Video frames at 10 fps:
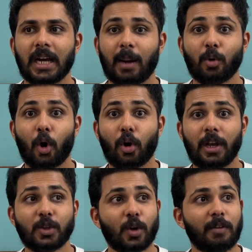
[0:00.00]
I'm not
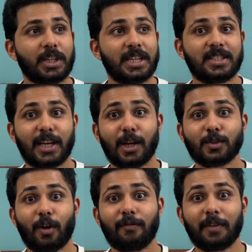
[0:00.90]
really sure whether he's
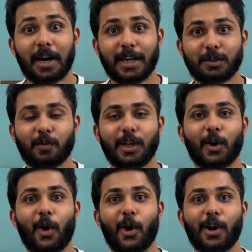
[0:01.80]
jealous of Ashwin
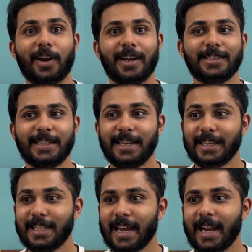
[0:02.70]
or
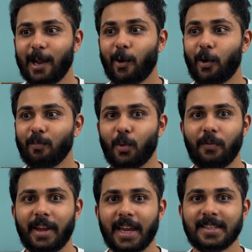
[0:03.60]
Jadeja. They are getting a lot more
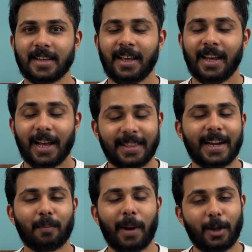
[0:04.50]
wickets.
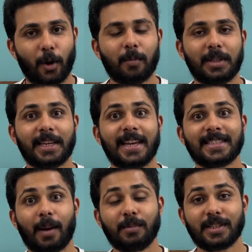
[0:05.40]
That might not be the case.
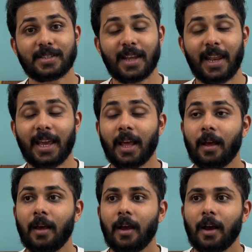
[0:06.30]
I'm just telling.
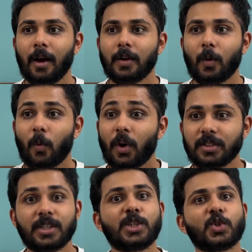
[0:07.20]

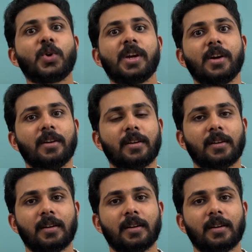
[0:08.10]
What's the issue here?